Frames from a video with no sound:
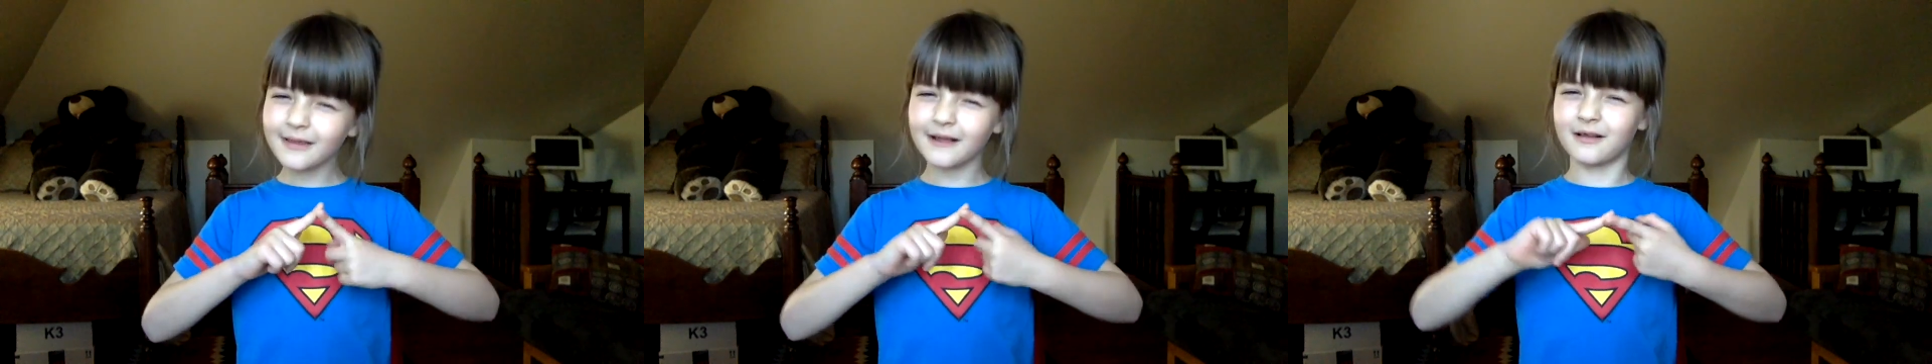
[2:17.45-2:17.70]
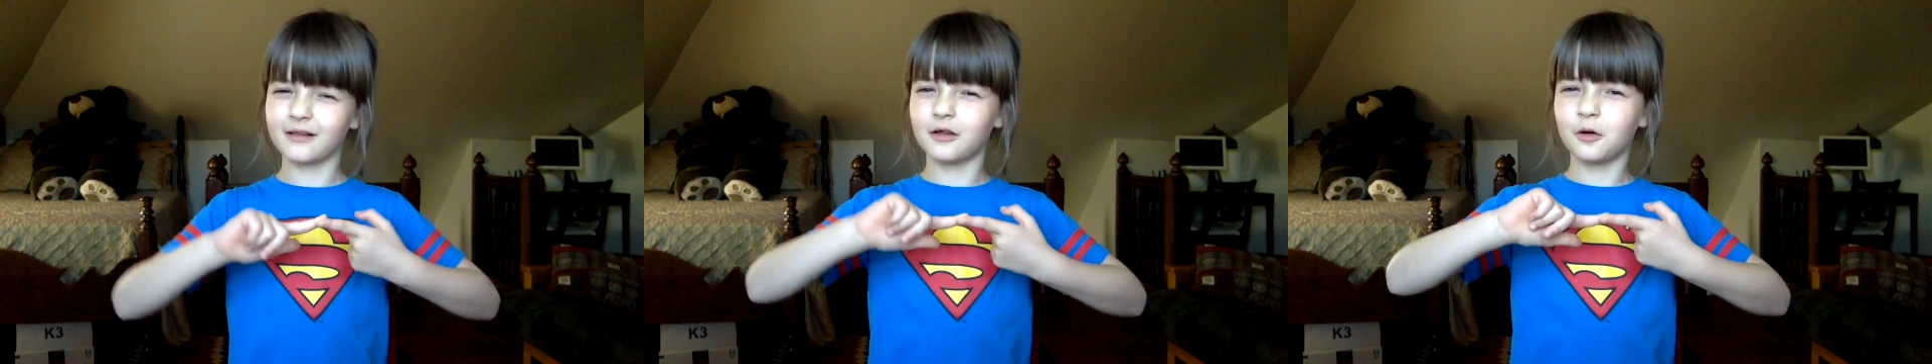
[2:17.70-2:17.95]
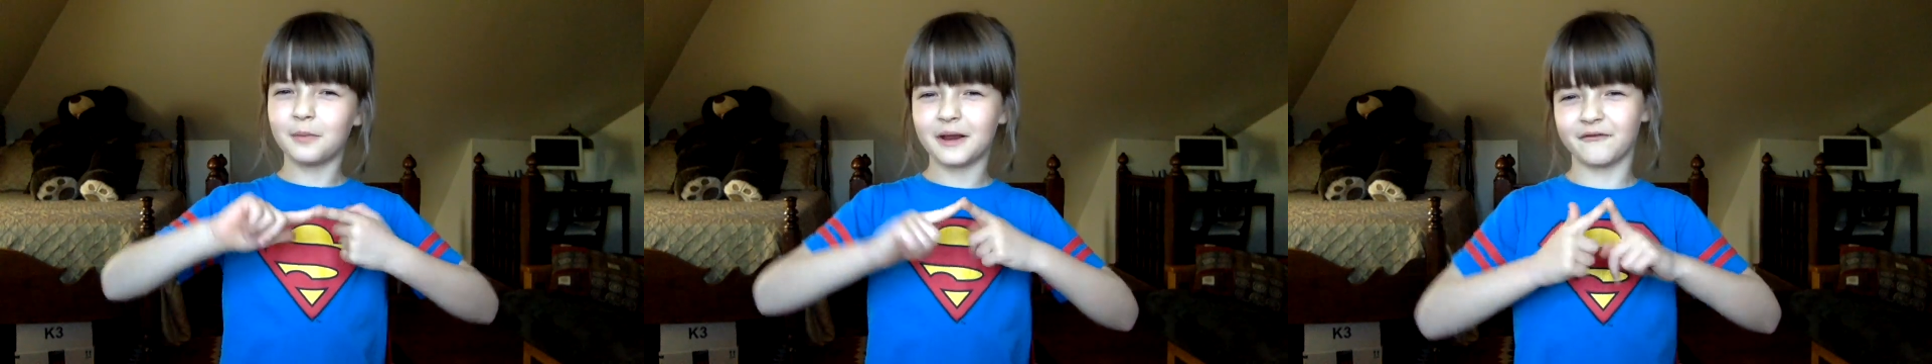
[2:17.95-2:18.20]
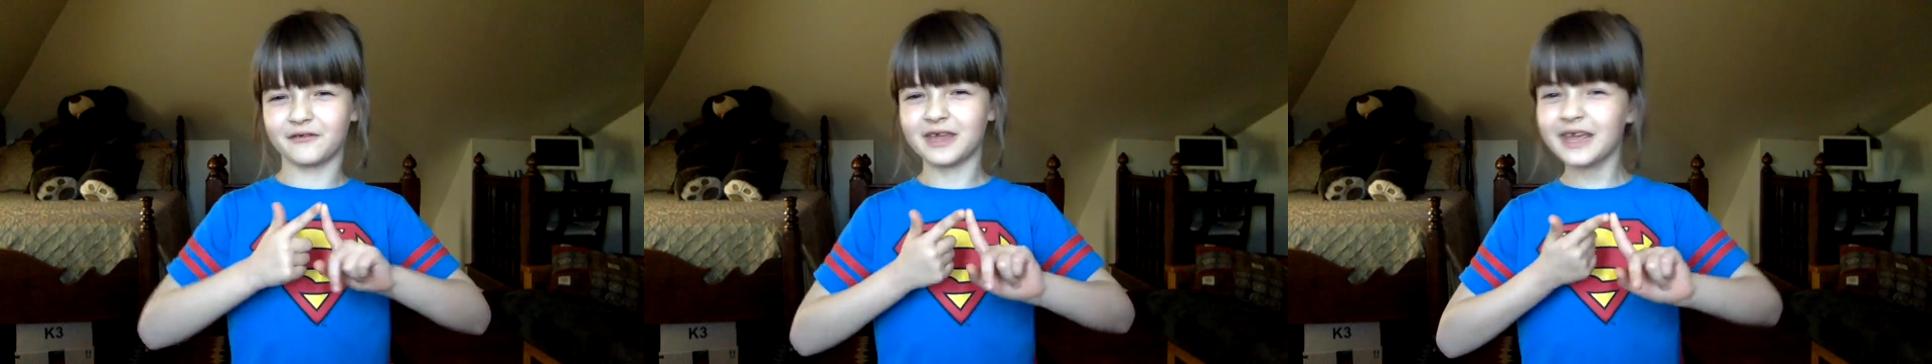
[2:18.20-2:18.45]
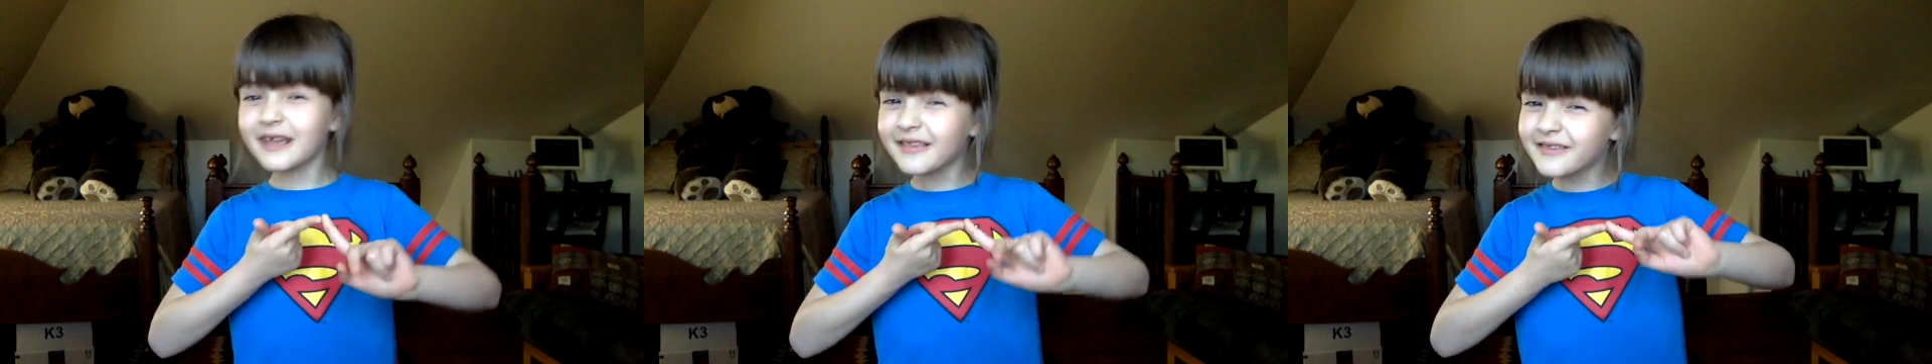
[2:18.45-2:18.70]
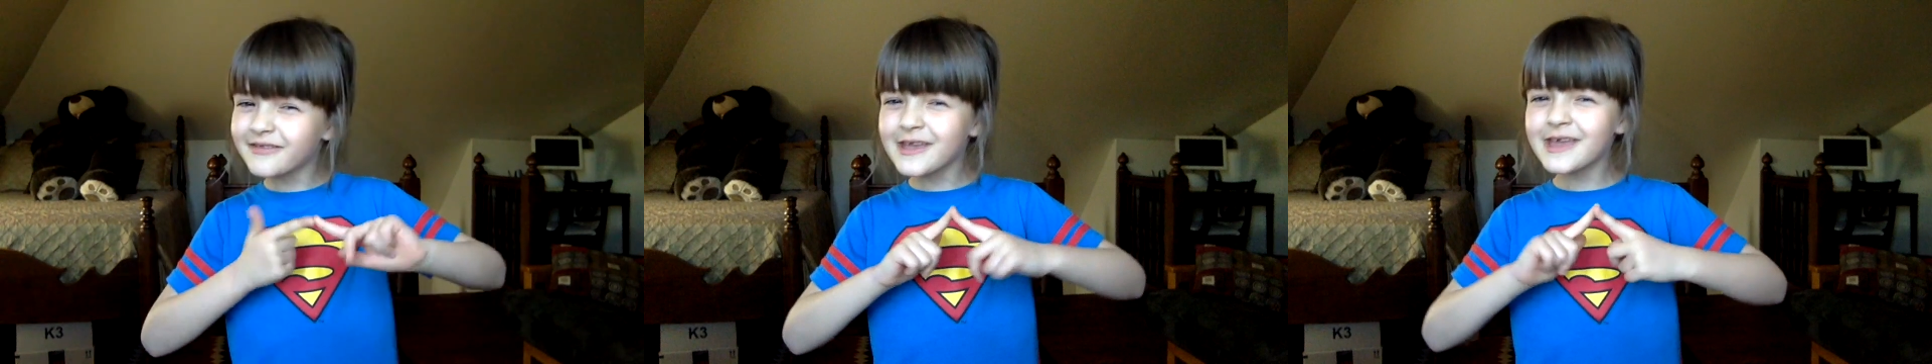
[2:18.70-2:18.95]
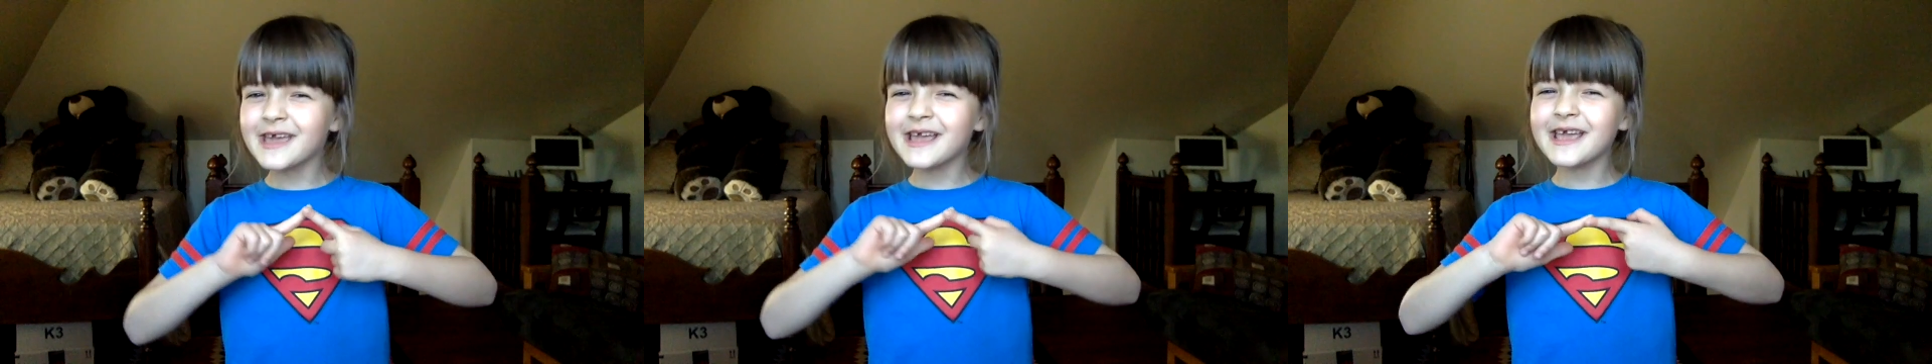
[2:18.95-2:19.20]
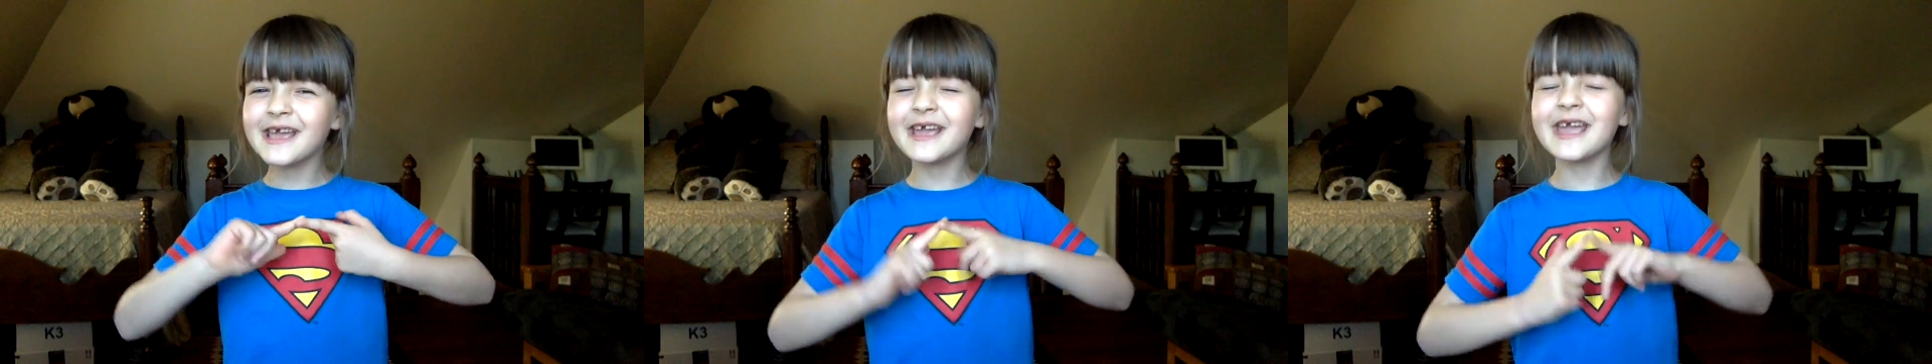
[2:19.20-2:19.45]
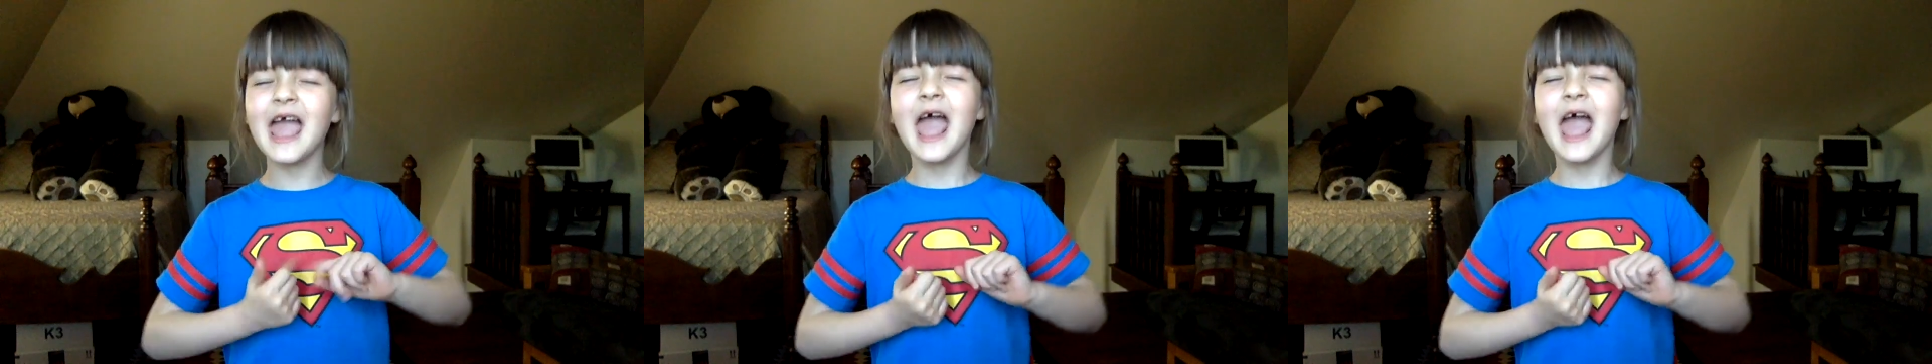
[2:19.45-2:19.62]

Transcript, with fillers: like a little bit of kissing,